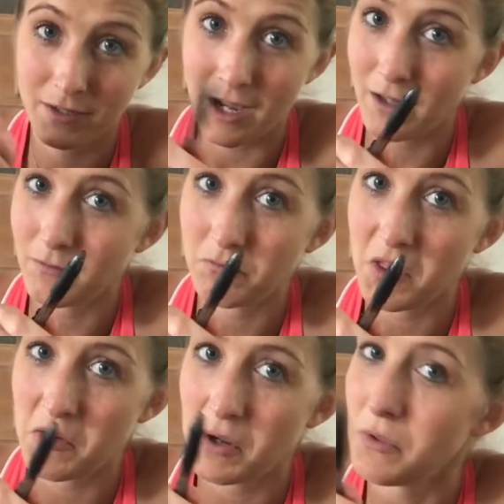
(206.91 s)
not
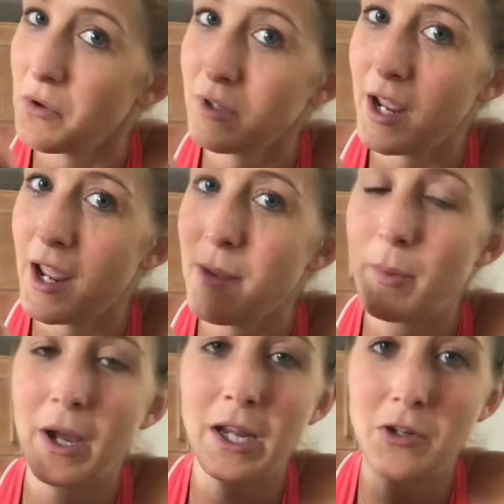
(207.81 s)
throughout the whole day,
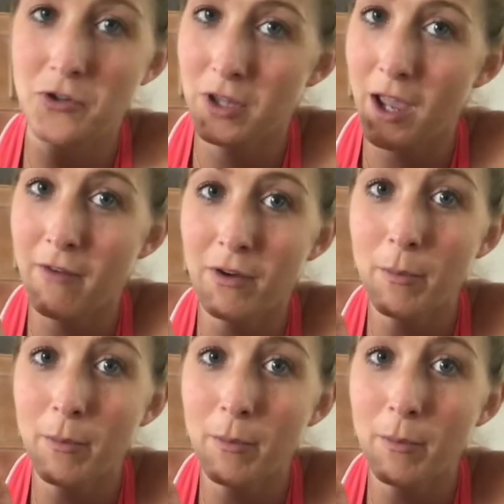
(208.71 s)
but I usually have